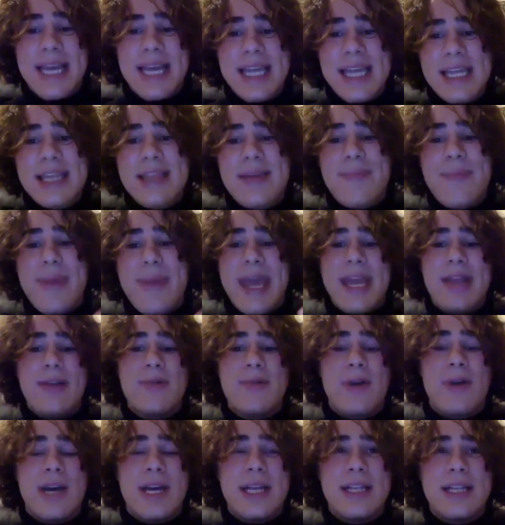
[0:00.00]
I think the main
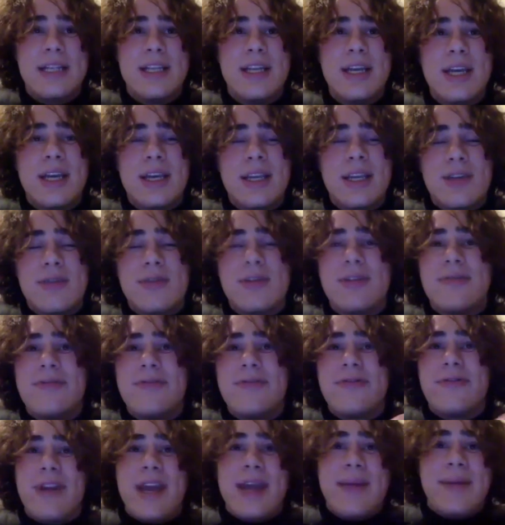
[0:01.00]
one, you could
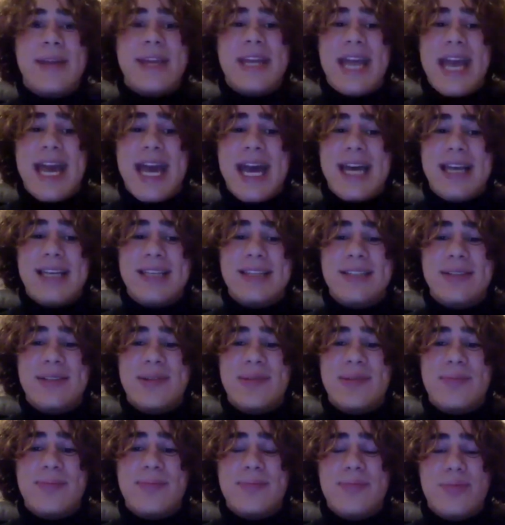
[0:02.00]
frame it
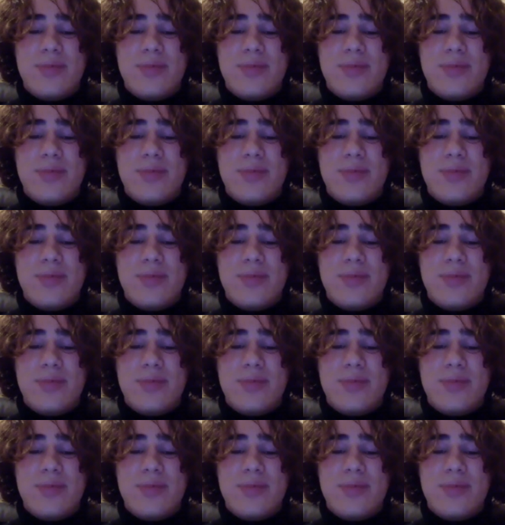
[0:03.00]
as